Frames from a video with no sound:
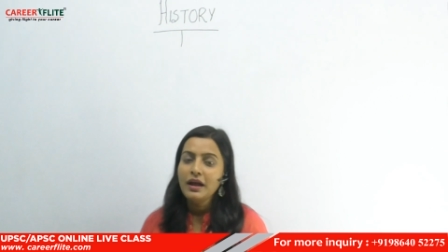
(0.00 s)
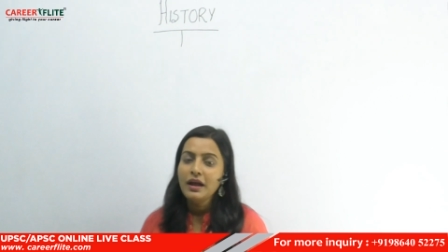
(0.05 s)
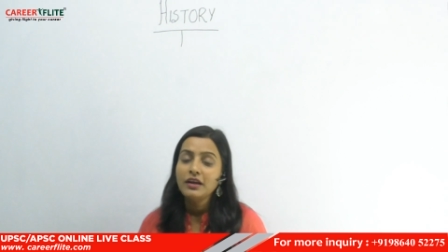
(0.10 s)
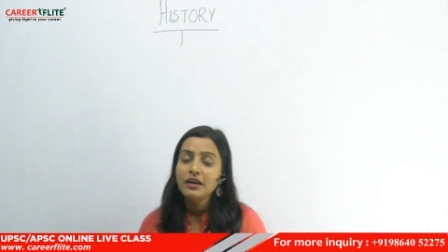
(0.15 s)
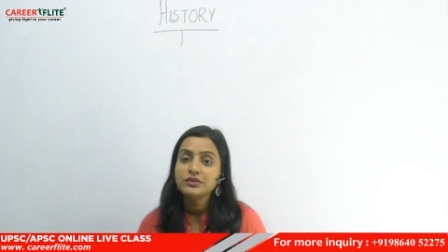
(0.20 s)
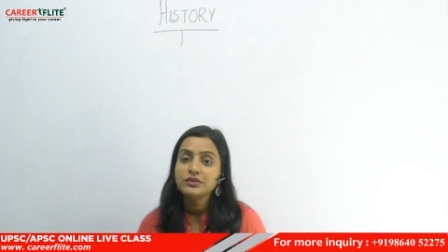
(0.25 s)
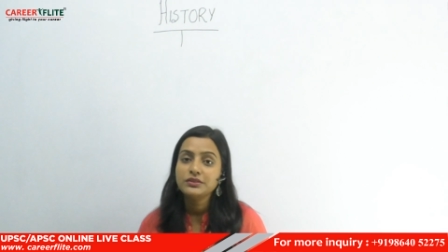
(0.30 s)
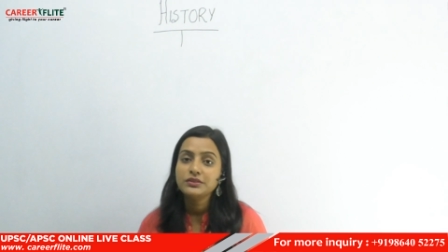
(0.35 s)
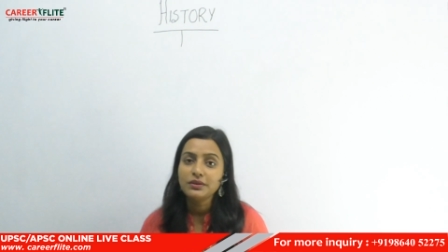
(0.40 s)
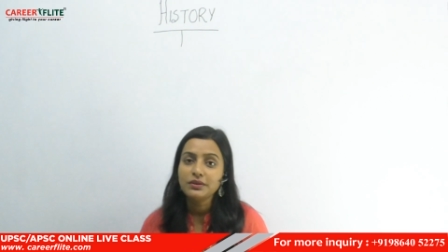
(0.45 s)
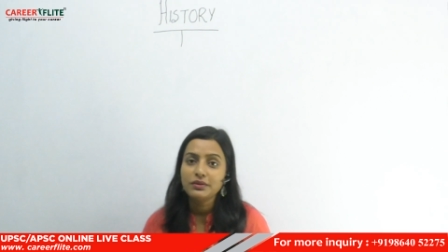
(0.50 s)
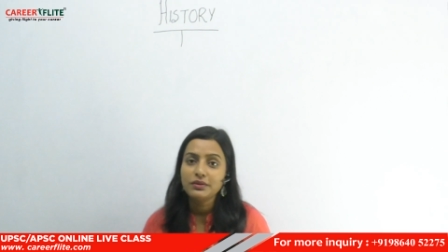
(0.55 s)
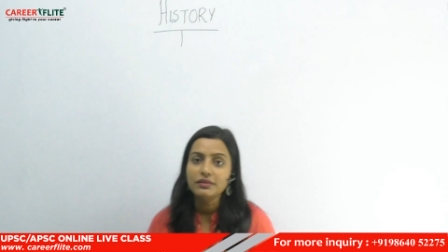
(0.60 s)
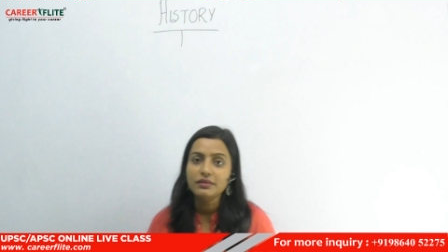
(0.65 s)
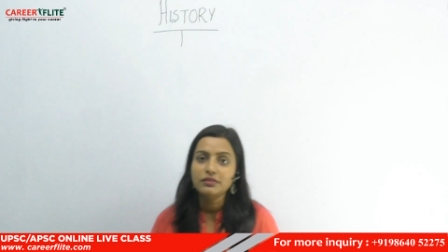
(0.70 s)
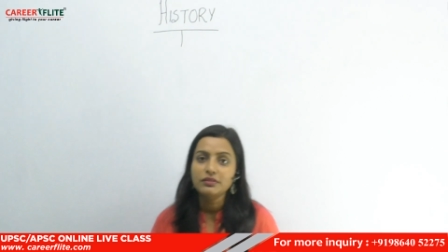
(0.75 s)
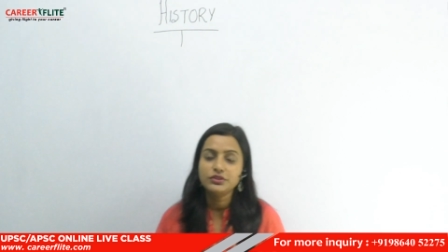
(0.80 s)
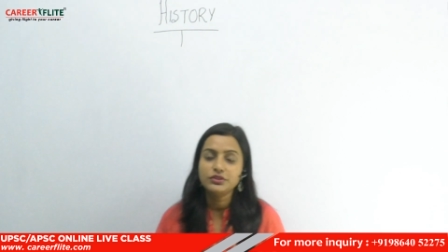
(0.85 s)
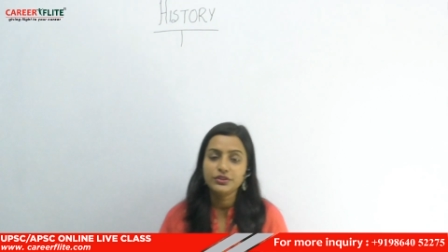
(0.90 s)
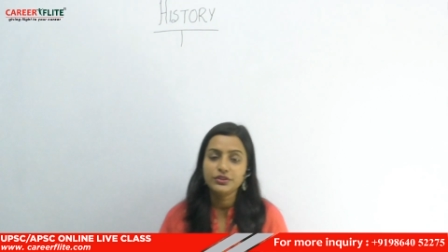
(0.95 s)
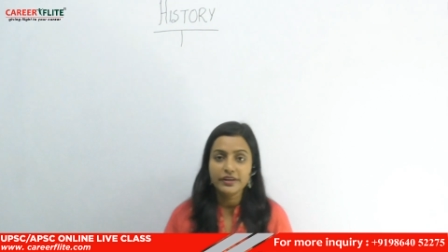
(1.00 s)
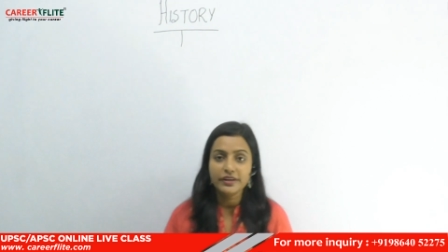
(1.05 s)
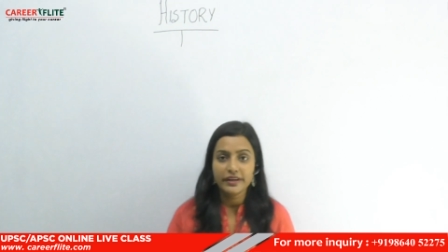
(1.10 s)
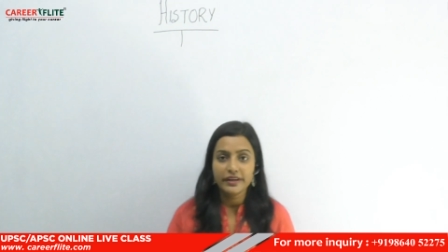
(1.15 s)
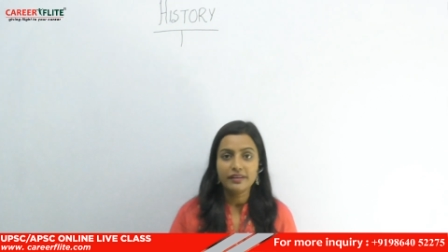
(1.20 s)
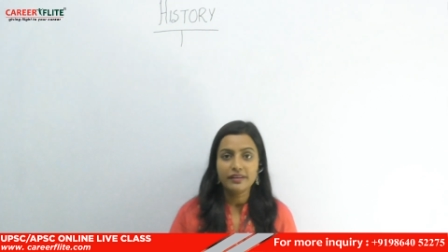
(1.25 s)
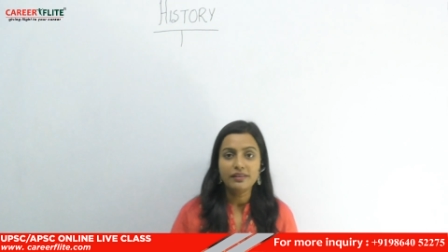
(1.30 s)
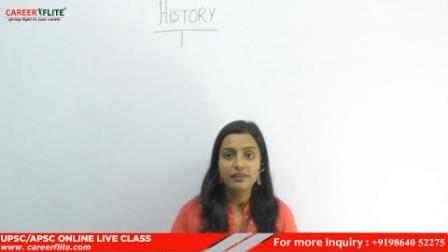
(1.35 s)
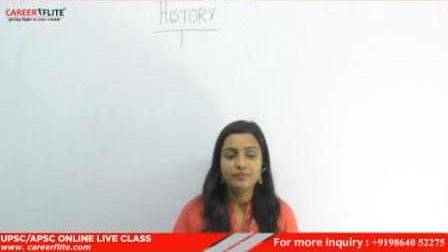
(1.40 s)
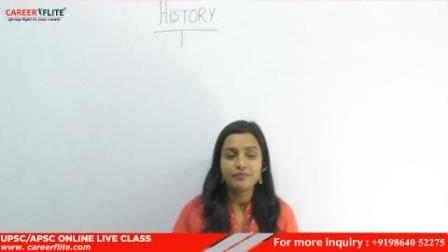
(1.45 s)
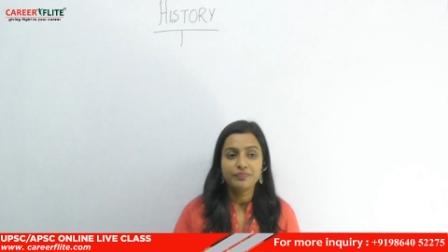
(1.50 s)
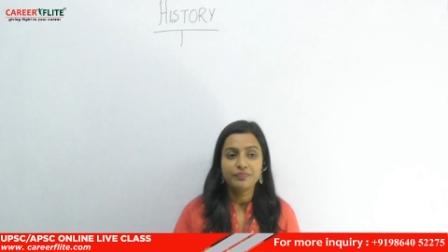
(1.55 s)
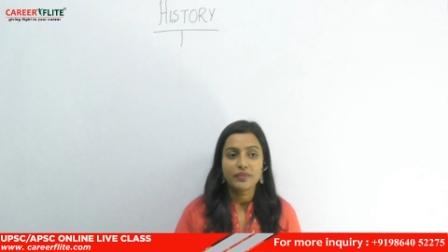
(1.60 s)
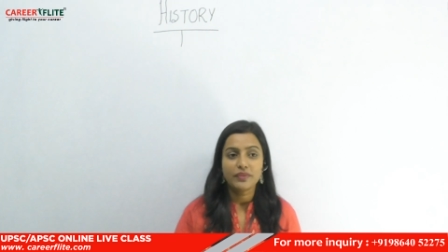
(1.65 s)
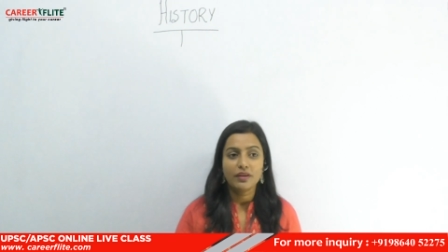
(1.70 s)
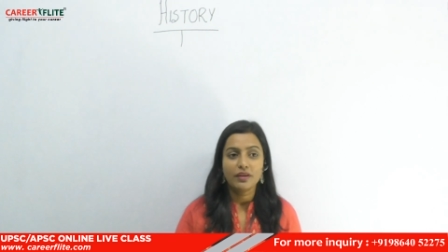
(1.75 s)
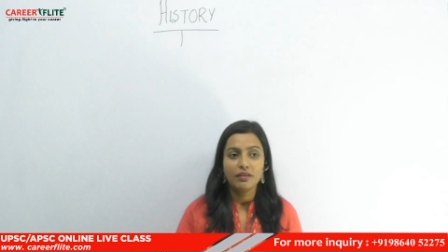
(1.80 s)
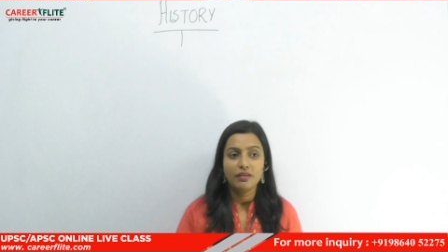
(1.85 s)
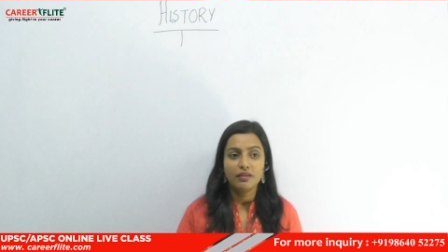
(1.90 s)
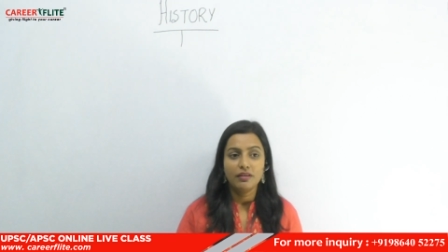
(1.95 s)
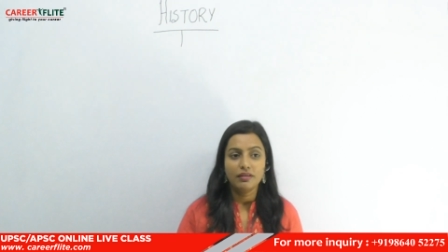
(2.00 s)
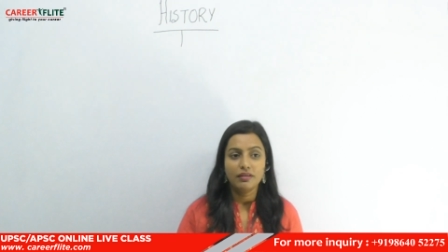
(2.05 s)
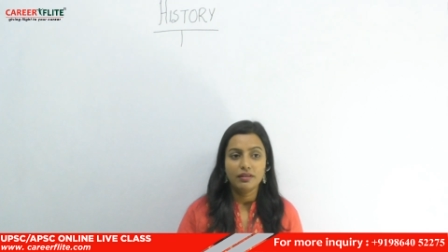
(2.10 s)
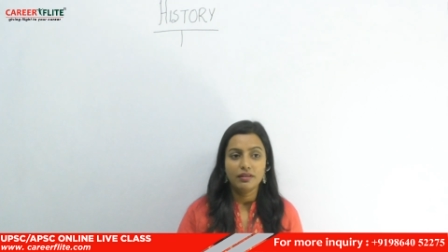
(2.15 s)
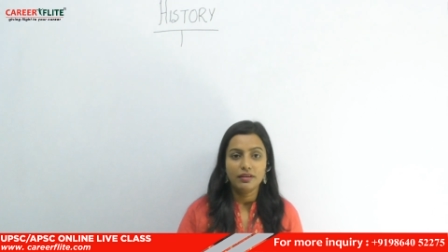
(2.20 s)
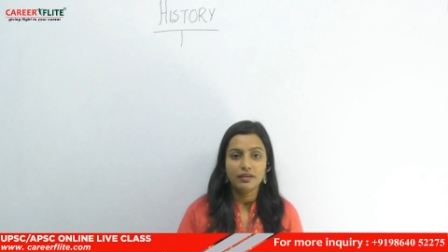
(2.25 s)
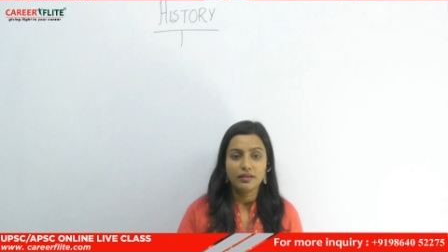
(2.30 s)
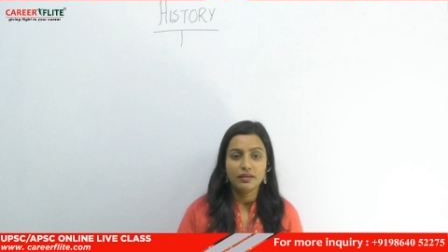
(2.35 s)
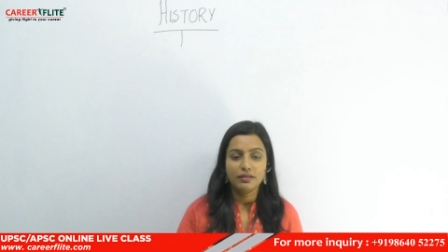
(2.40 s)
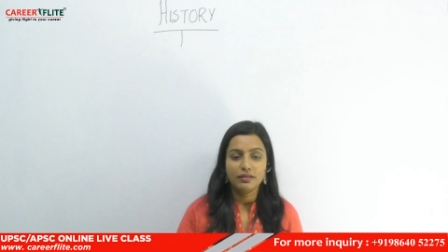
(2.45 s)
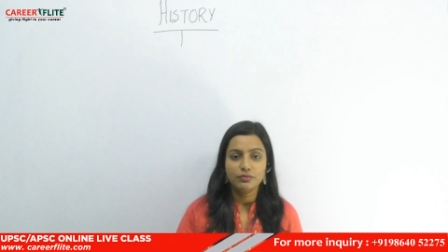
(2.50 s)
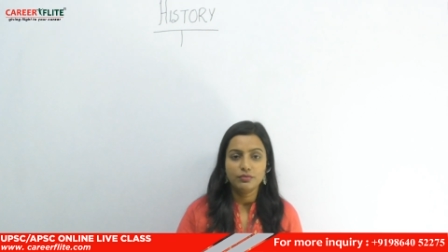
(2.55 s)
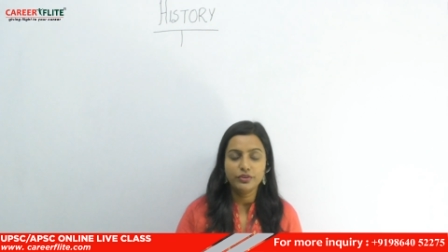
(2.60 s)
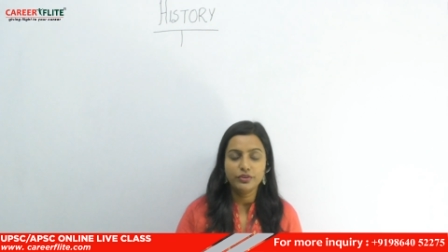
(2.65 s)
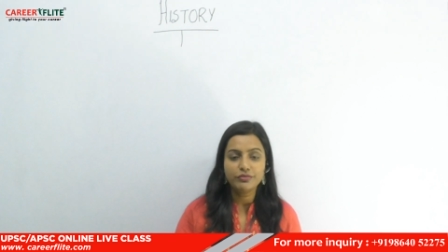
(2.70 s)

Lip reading: So, today we